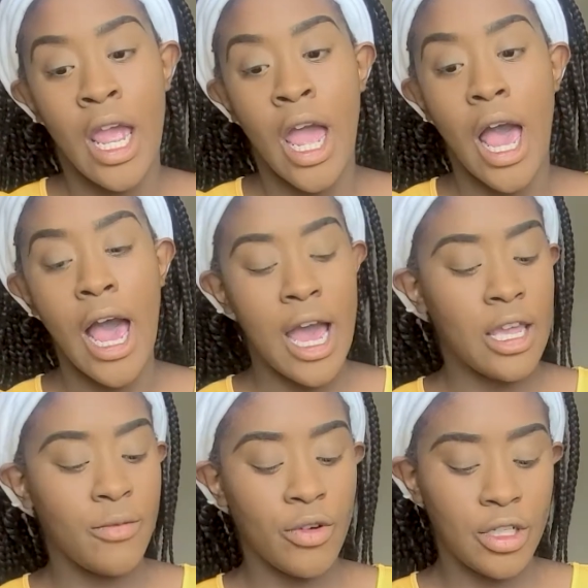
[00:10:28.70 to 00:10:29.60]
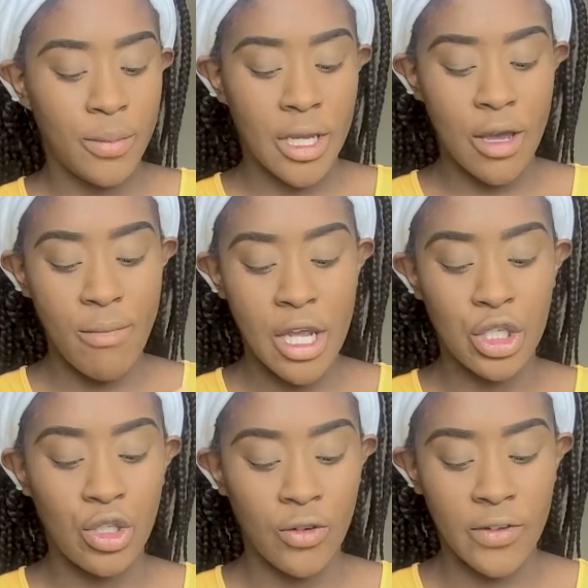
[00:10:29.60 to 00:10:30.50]
I am going to pick up my
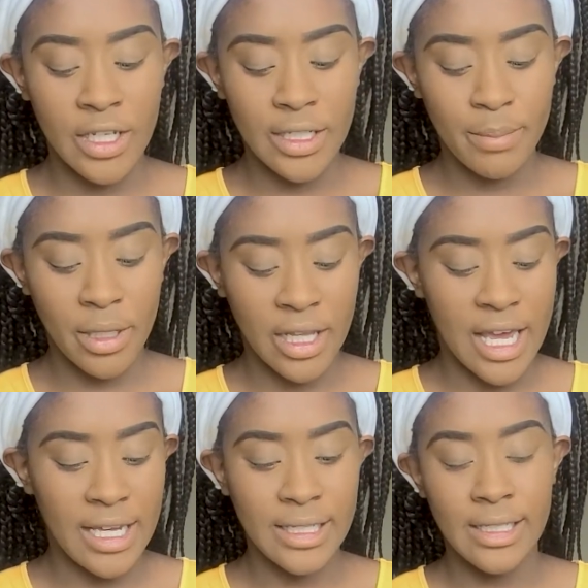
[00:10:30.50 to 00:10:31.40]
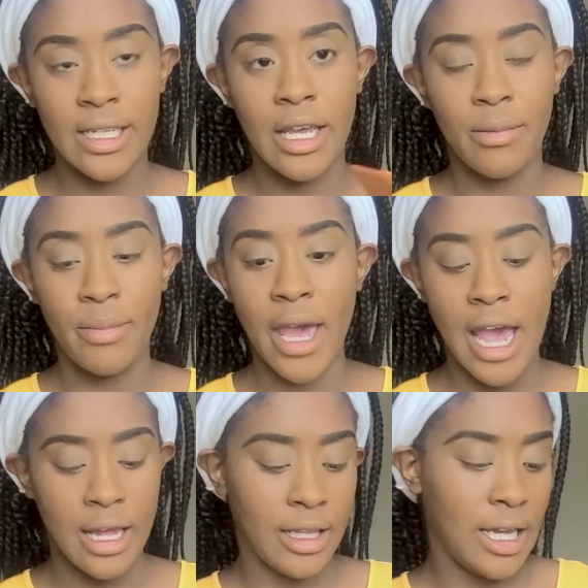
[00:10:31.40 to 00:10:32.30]
Juvia's Place
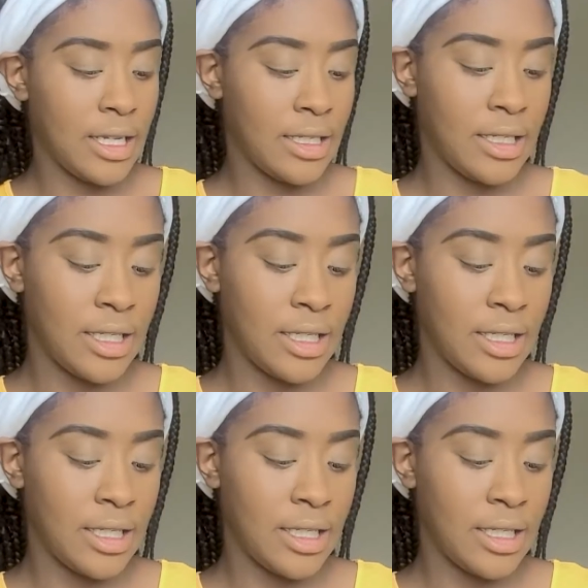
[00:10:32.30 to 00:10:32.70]
palette,